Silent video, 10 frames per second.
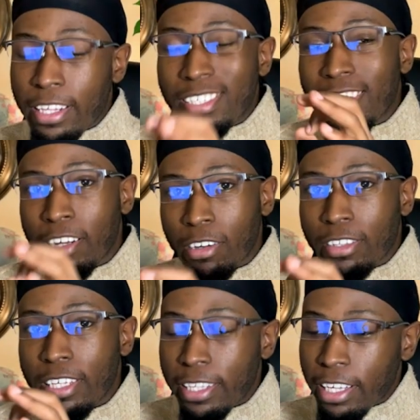It's little
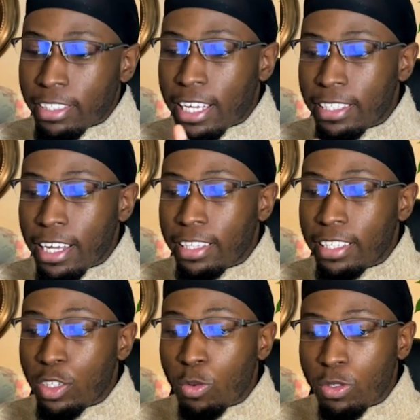details like that
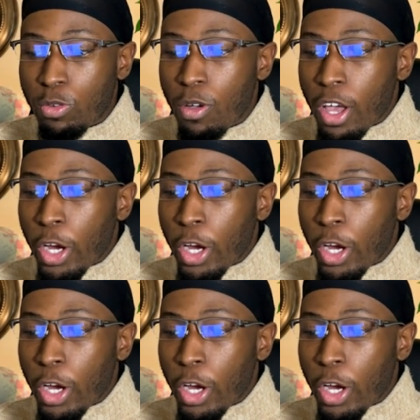that's going to